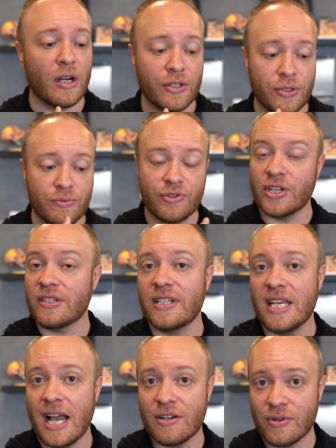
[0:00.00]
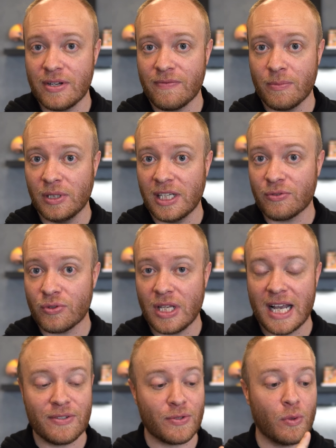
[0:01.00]
Are you just dehydrated from
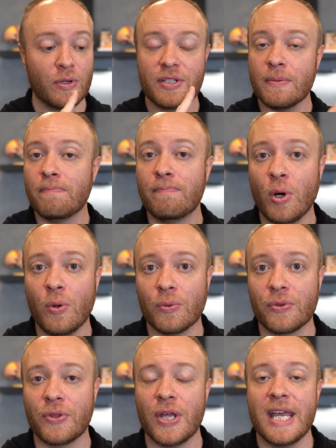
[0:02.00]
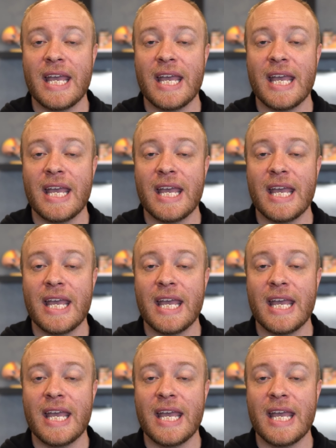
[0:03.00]
electrolytes? Or is it both?